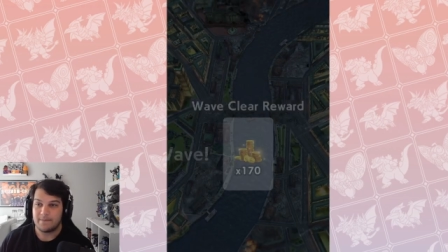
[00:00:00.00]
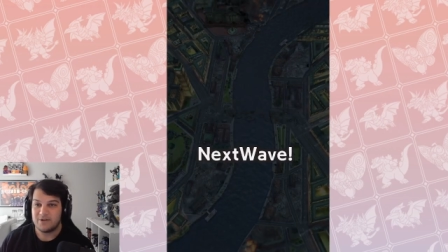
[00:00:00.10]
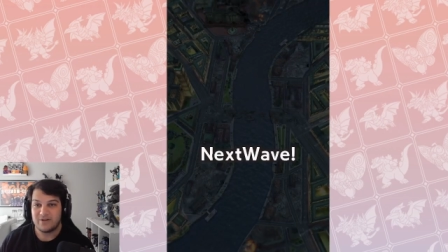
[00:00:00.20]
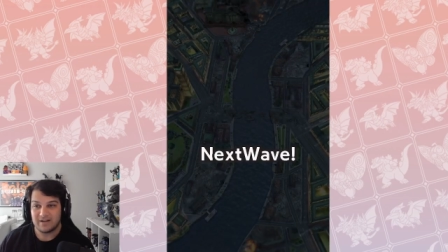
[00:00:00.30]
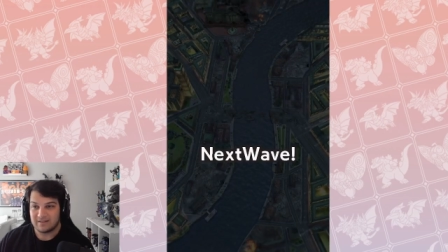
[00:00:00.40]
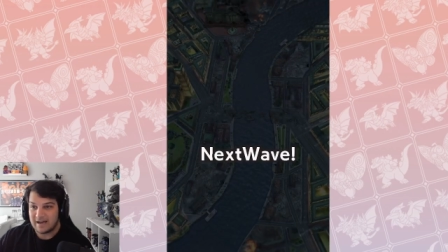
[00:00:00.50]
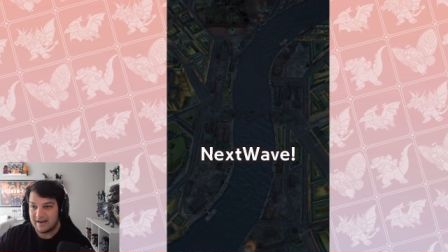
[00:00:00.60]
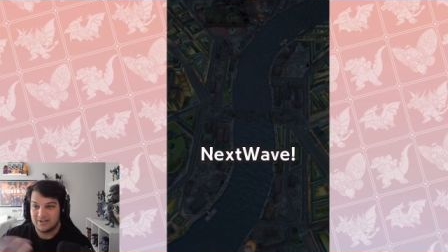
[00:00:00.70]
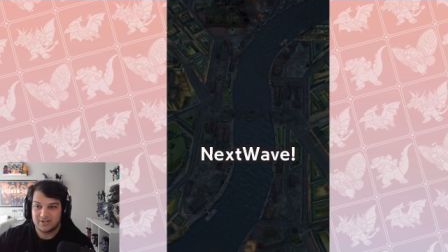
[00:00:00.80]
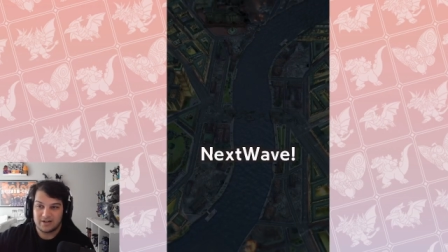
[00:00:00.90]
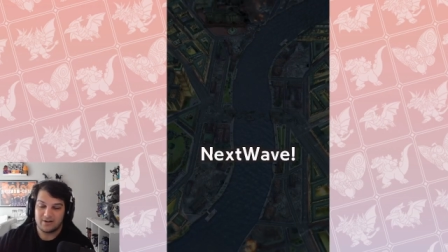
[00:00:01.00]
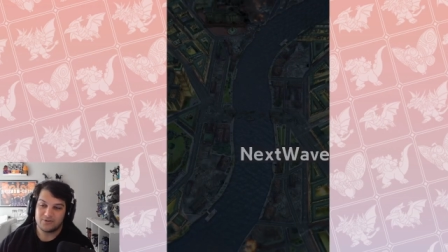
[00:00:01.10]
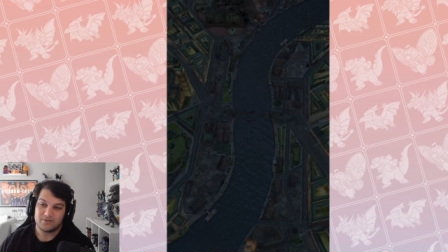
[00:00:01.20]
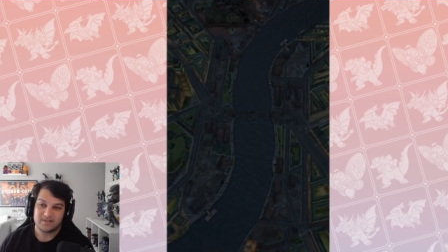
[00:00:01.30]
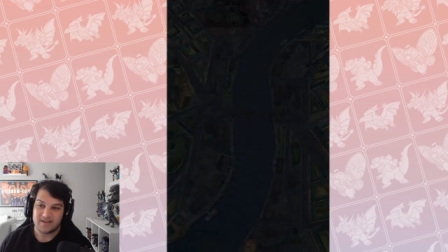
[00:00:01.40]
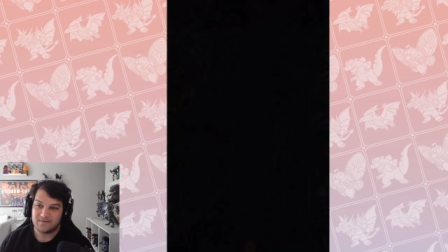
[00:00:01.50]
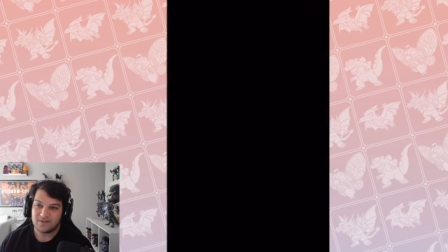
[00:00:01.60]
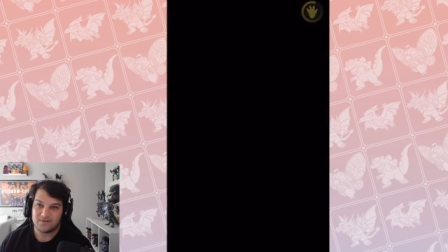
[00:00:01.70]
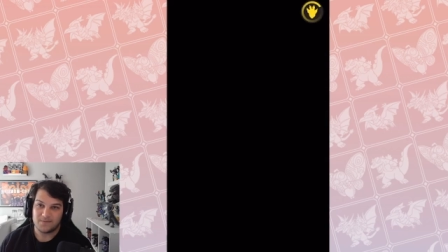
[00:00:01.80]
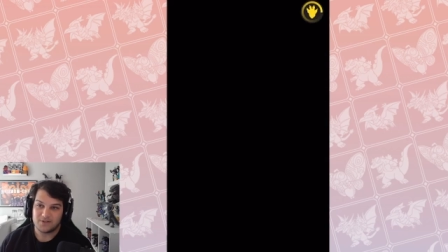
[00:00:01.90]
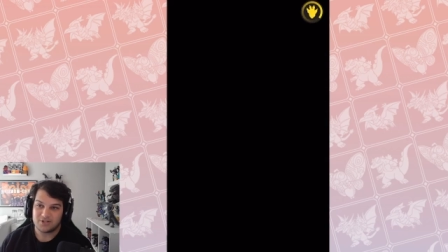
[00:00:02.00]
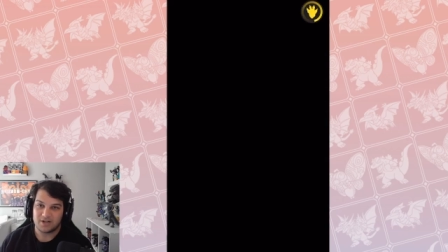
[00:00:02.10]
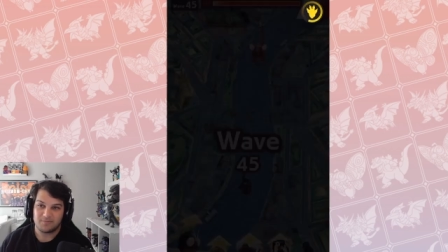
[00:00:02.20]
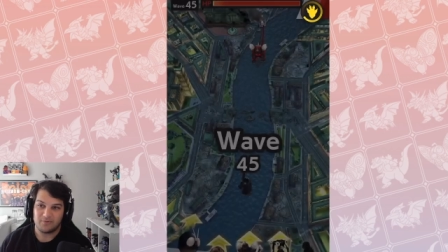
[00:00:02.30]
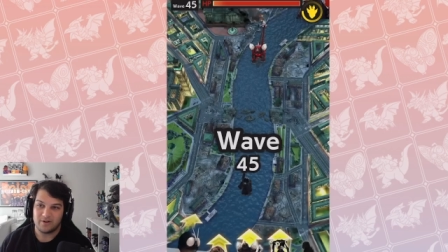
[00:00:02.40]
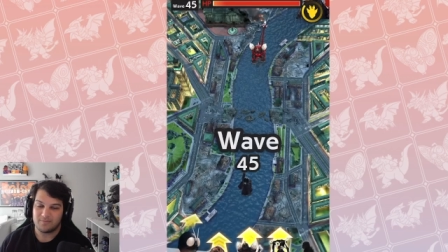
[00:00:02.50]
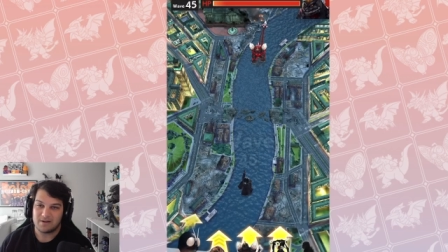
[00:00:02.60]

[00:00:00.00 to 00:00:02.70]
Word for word: I mean, you get a lot. I just got 170 from this checkpoint.